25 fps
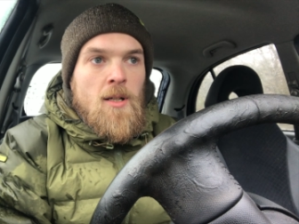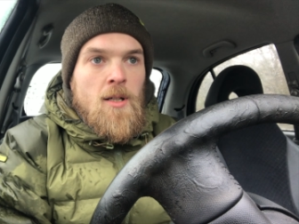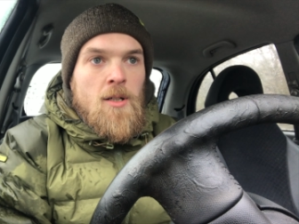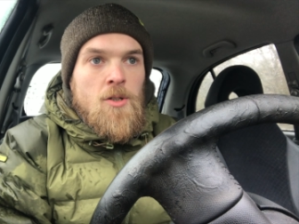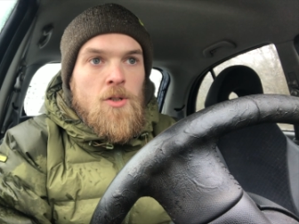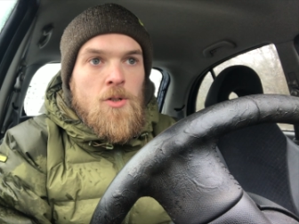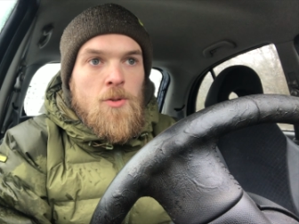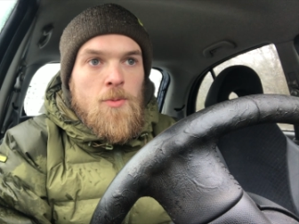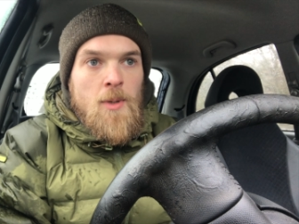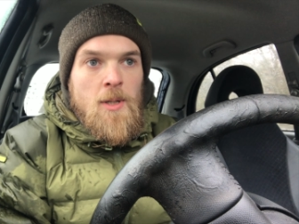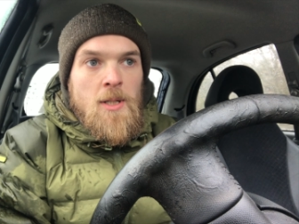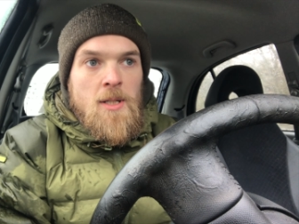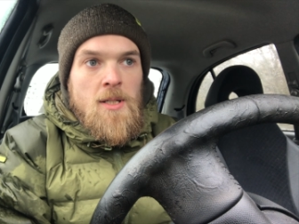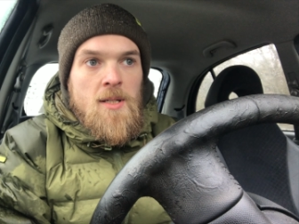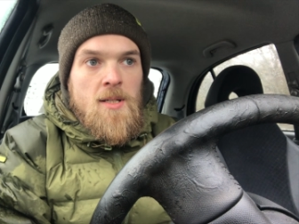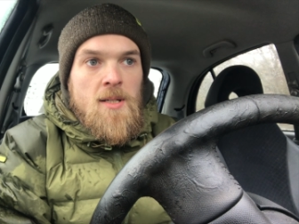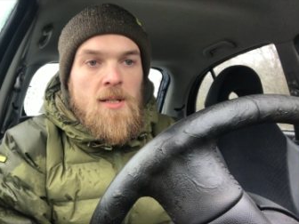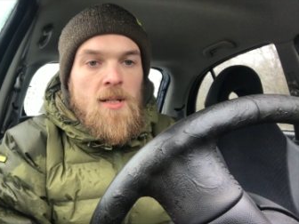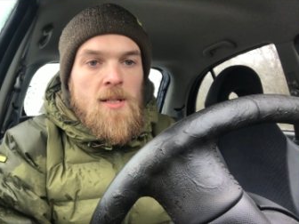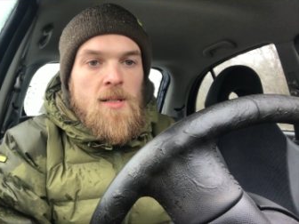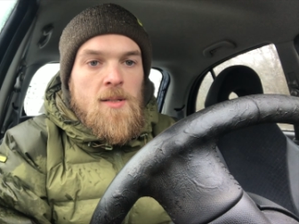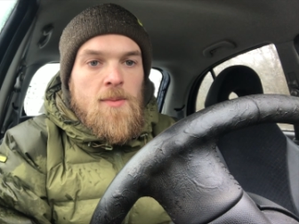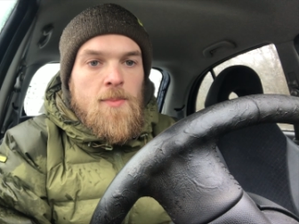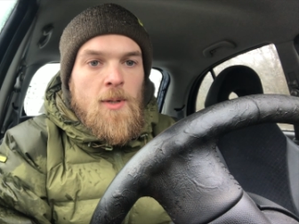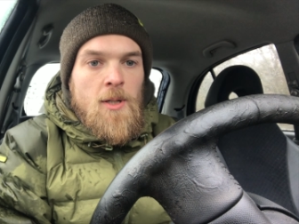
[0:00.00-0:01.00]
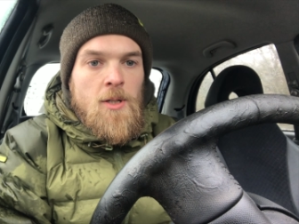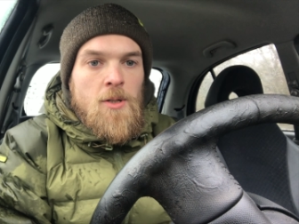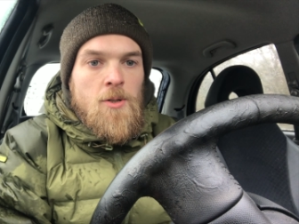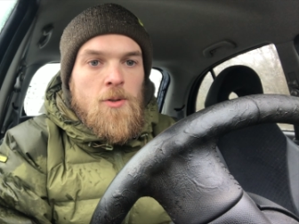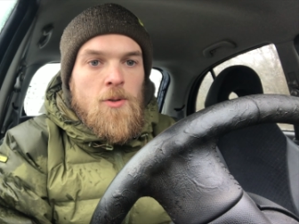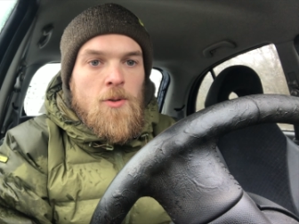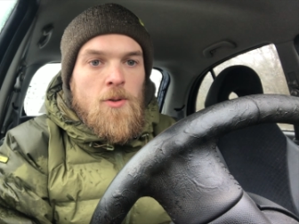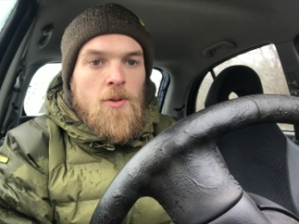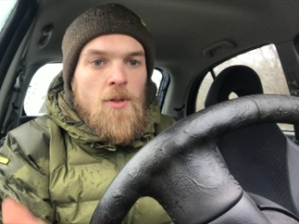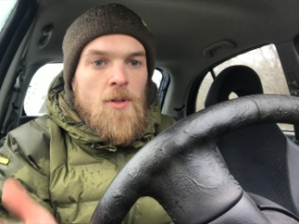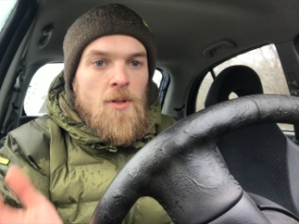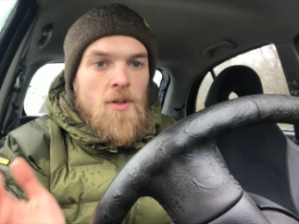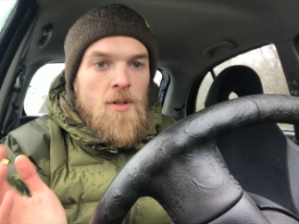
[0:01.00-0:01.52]
I just went to see to make
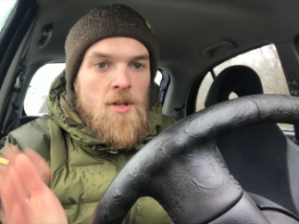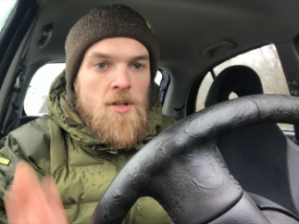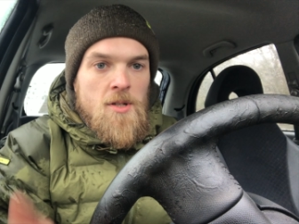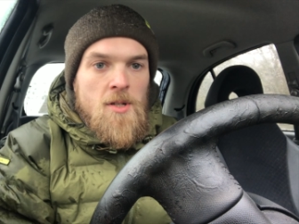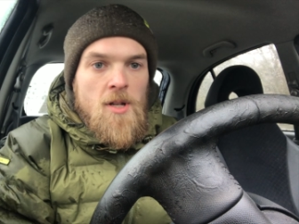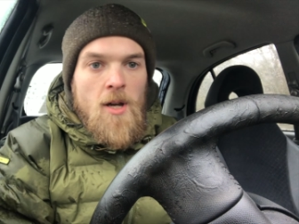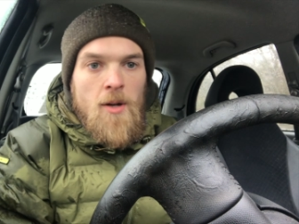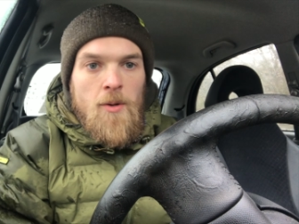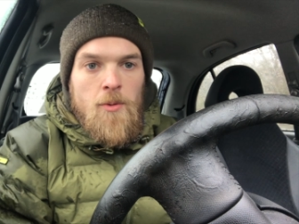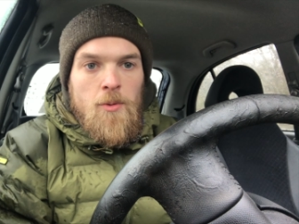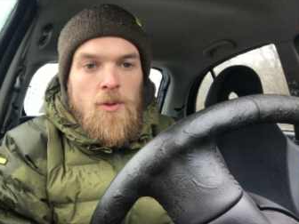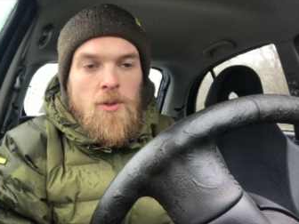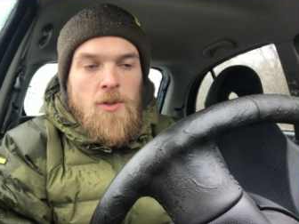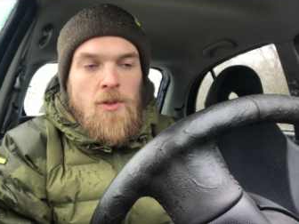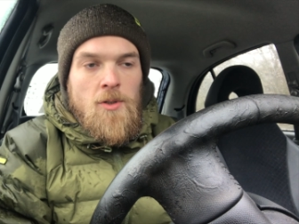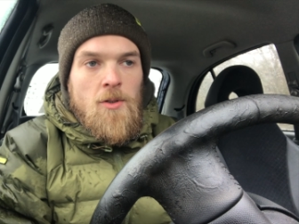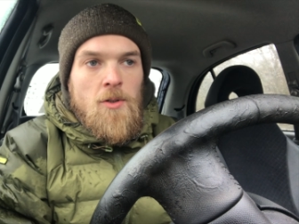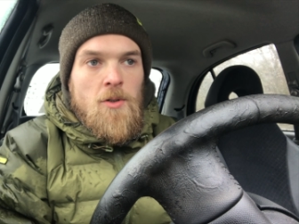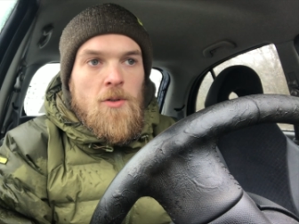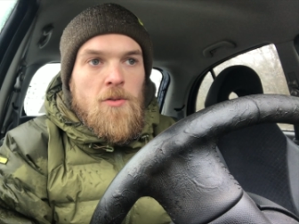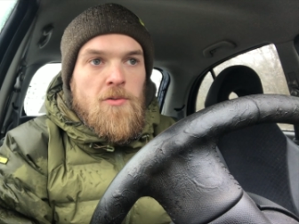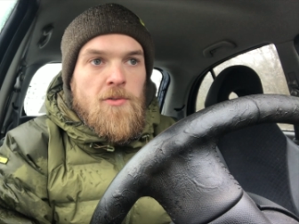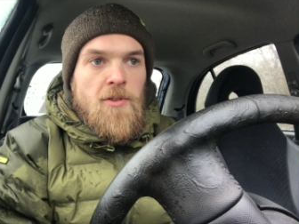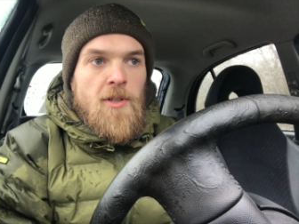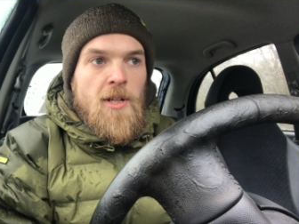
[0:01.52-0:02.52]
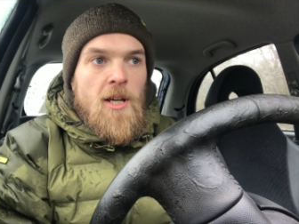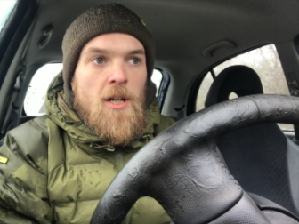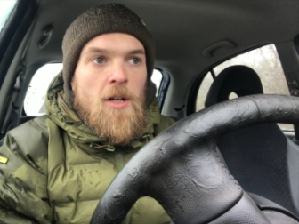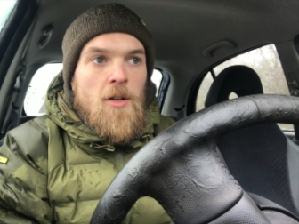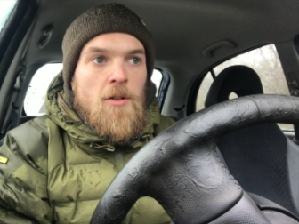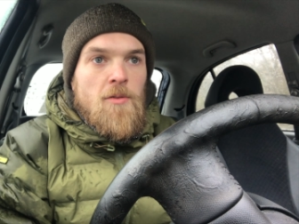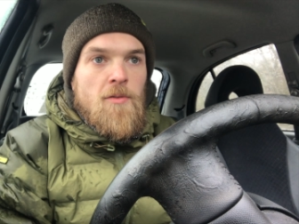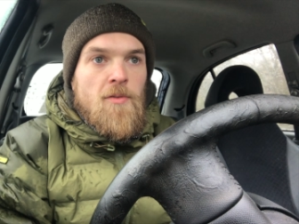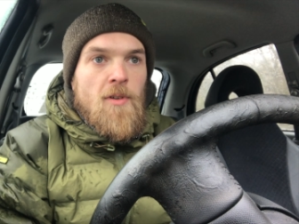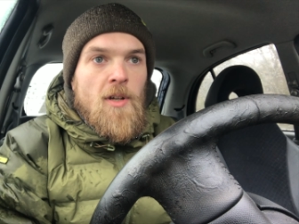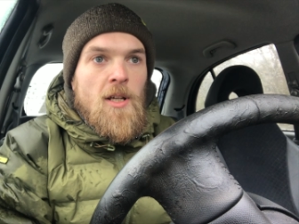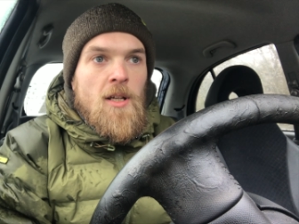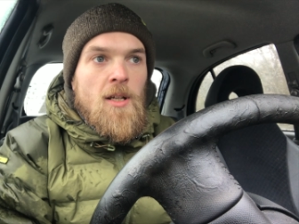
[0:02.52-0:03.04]
sure that the snow wasn't covering it
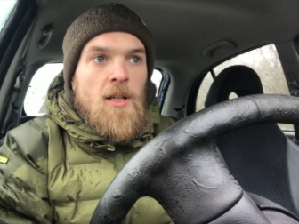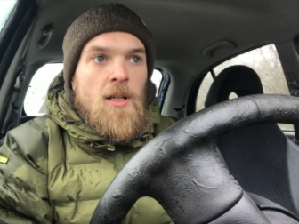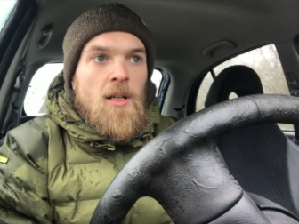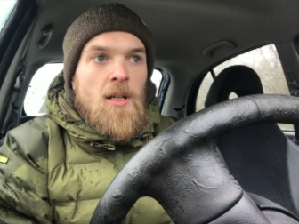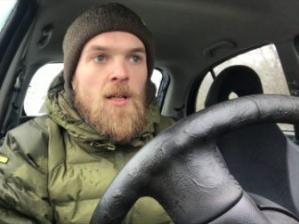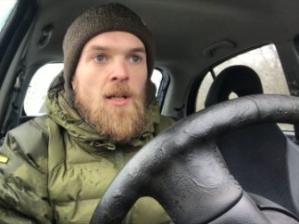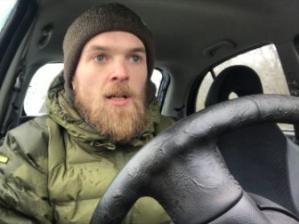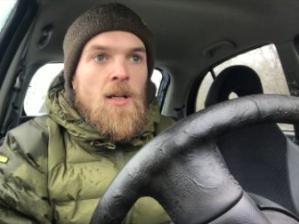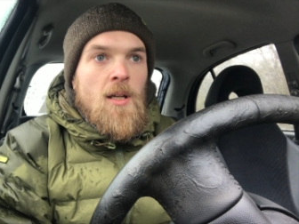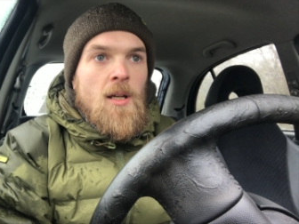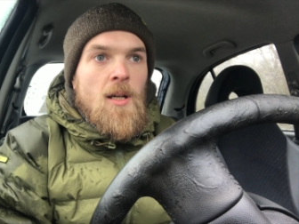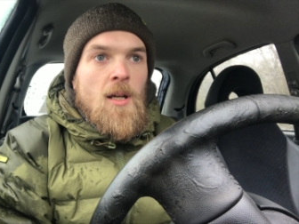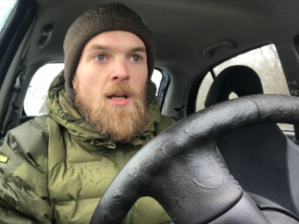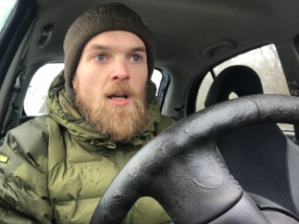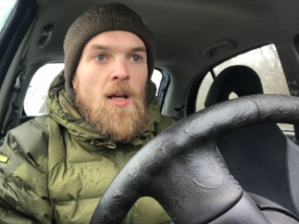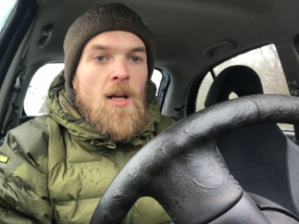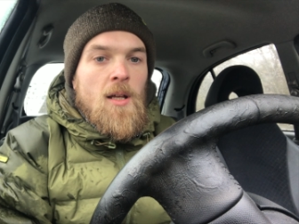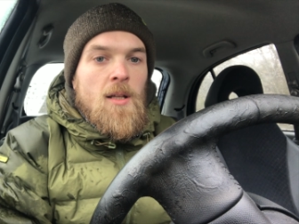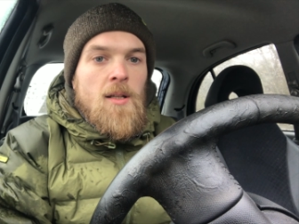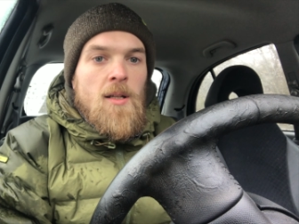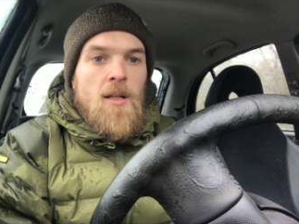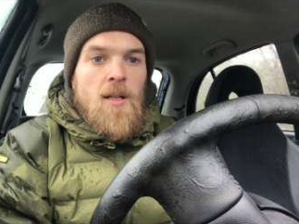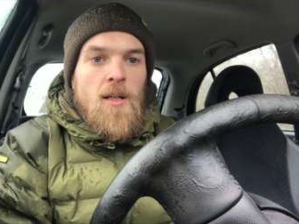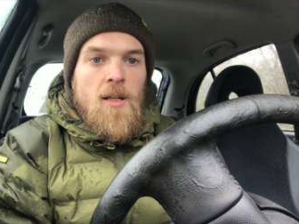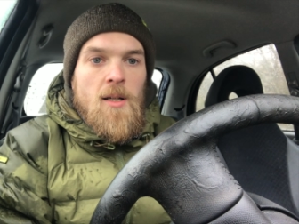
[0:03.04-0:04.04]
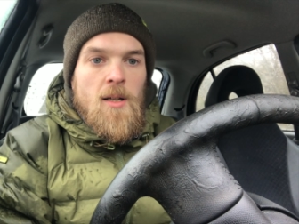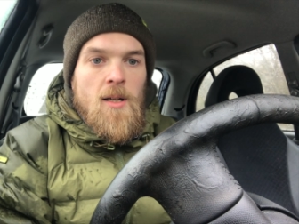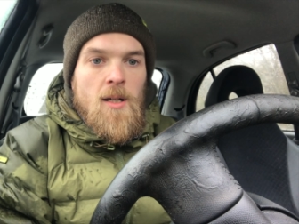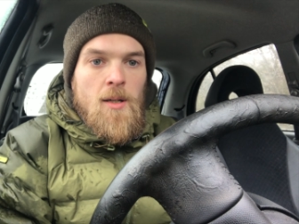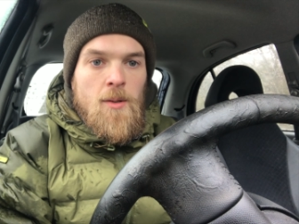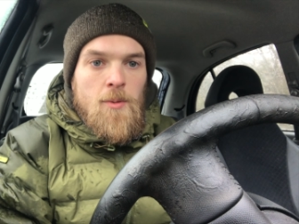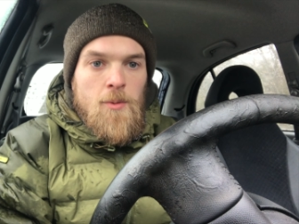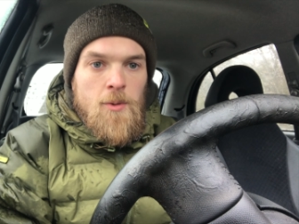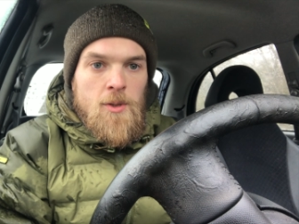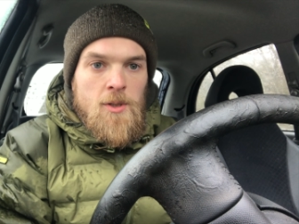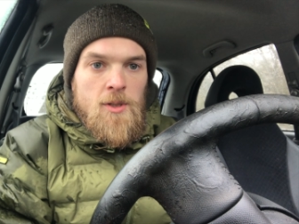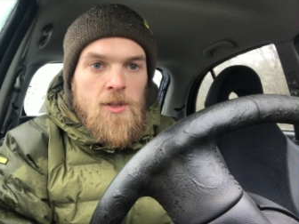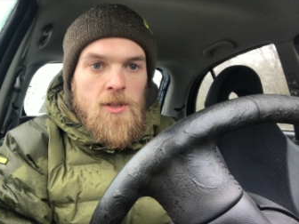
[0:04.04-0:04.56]
over and that it
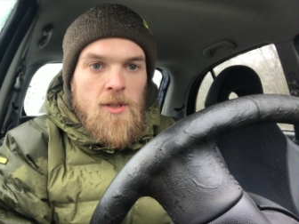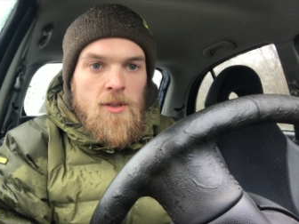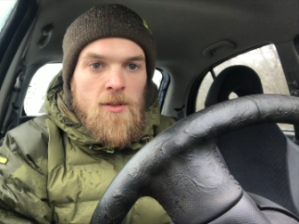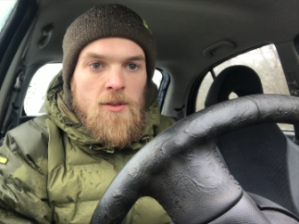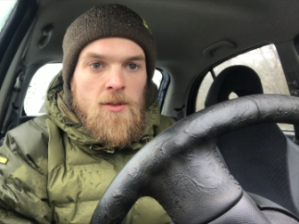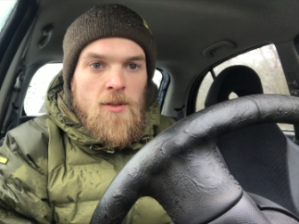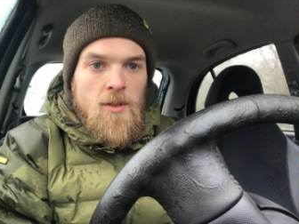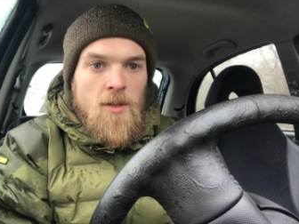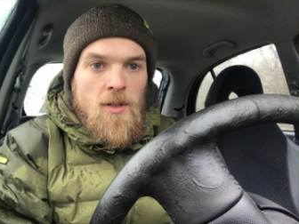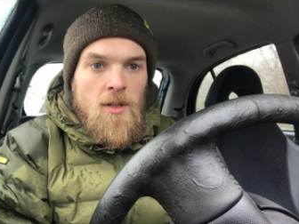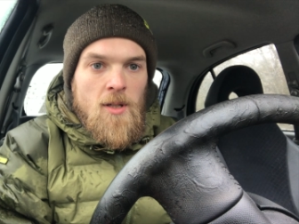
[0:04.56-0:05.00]
was still